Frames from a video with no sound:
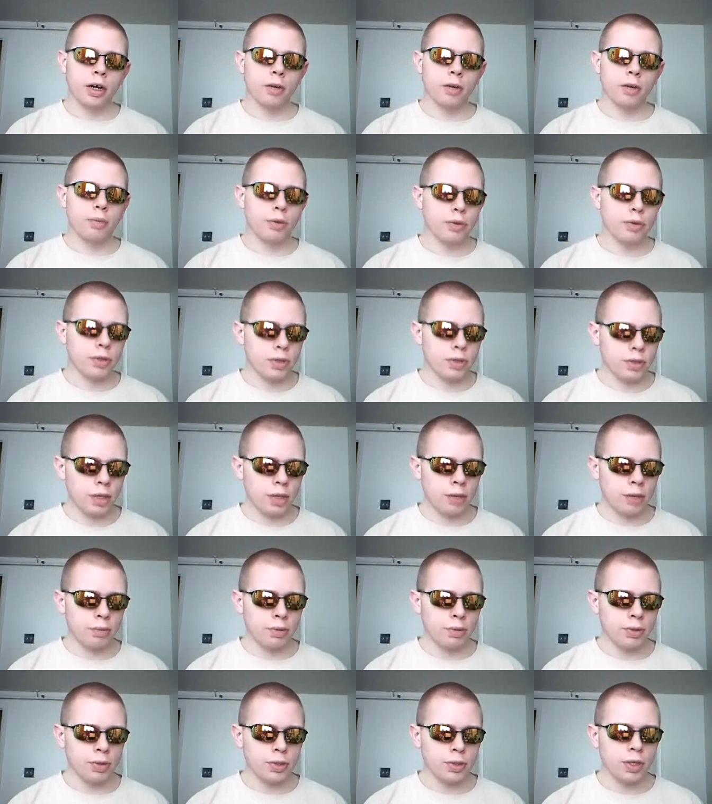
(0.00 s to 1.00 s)
are both
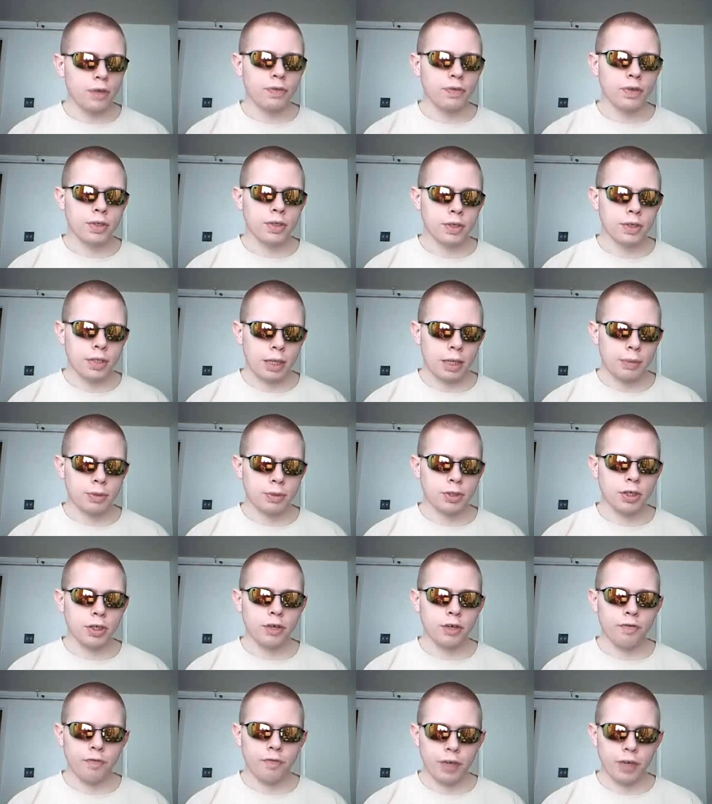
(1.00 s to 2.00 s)
examples of the
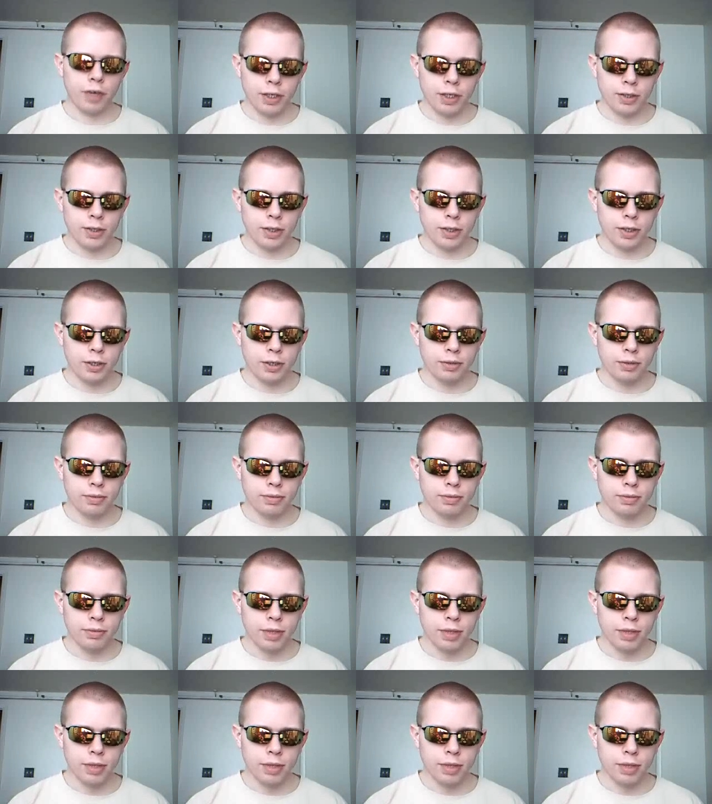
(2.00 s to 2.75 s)
snapshot fallacy,